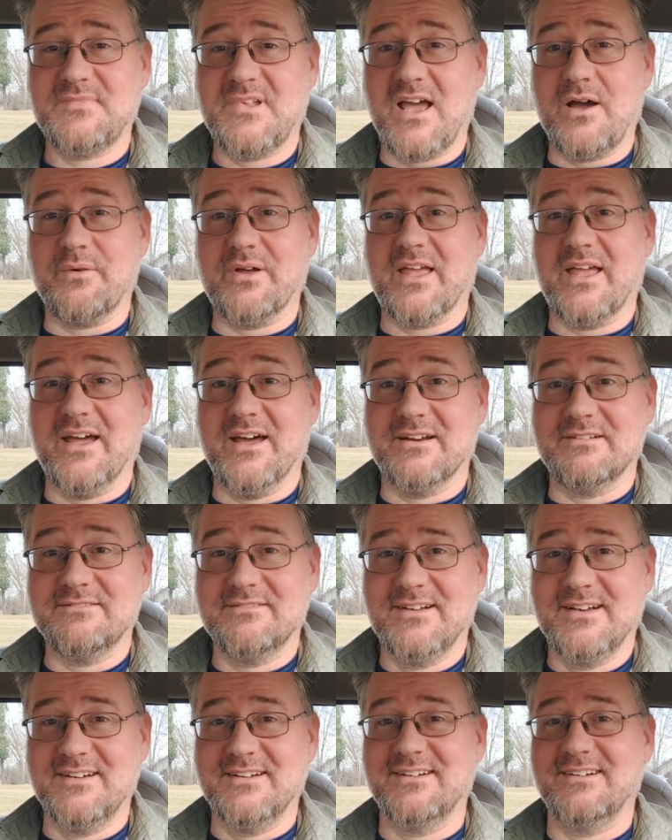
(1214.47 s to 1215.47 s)
Yeah, we can.
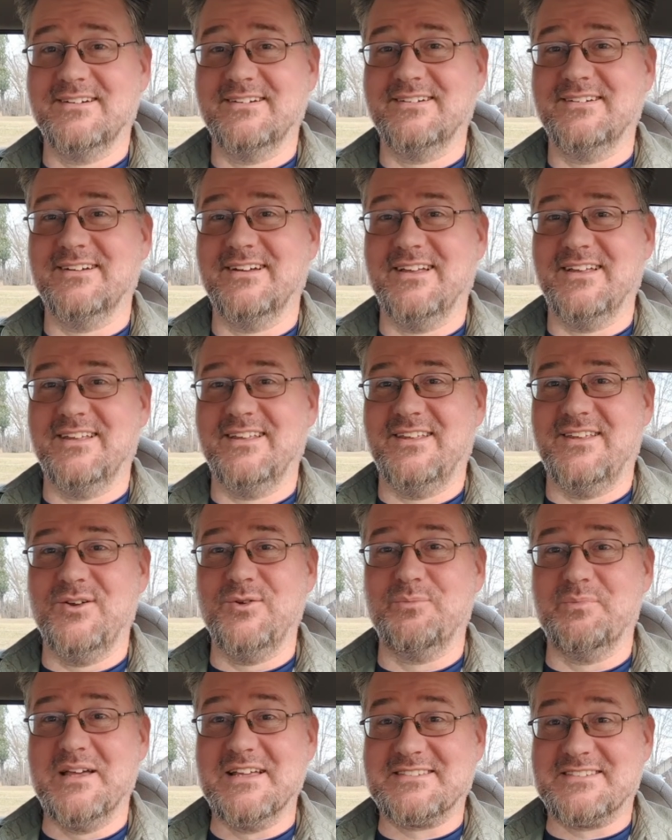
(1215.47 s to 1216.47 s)

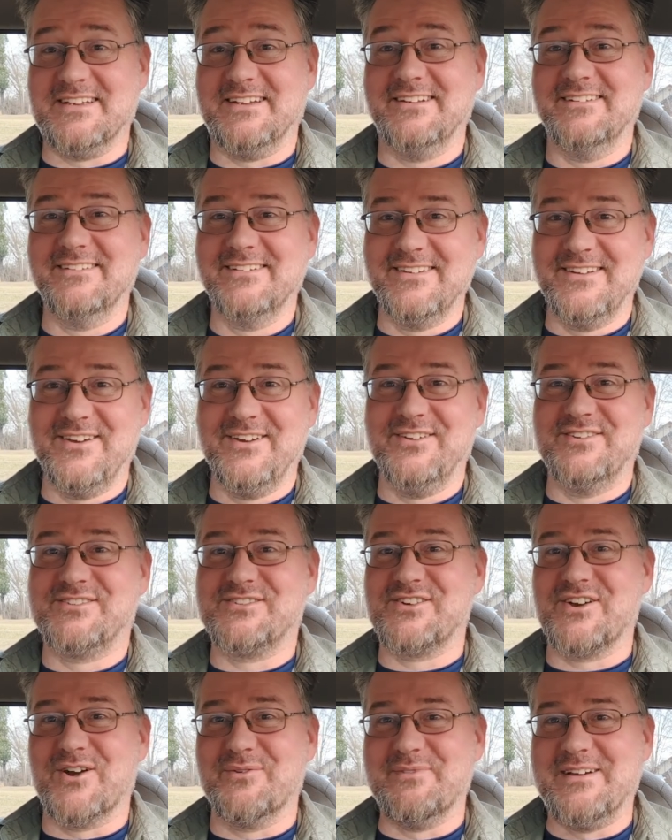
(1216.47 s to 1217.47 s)
You'd miss it. You'd
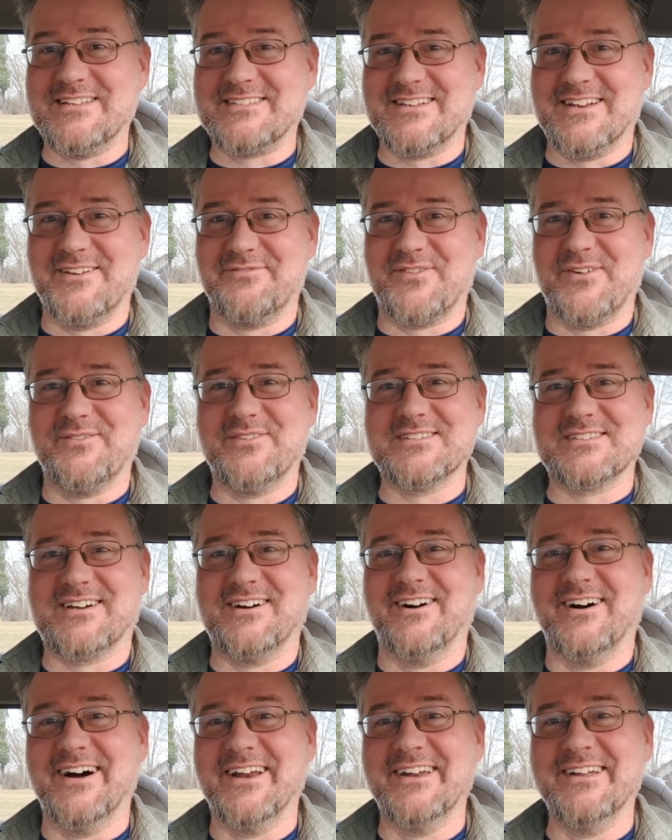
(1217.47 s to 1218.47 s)
sure miss it if it was
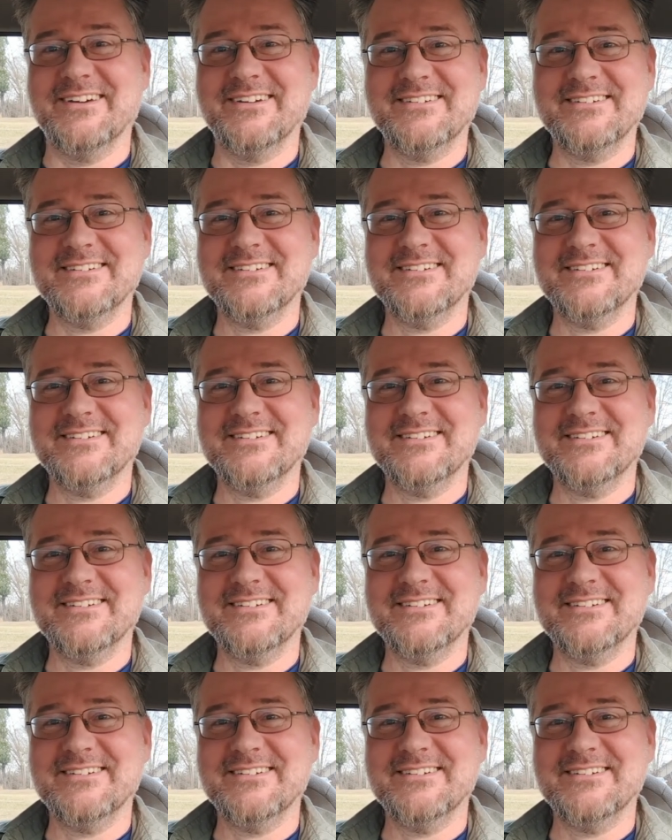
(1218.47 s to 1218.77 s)
gone.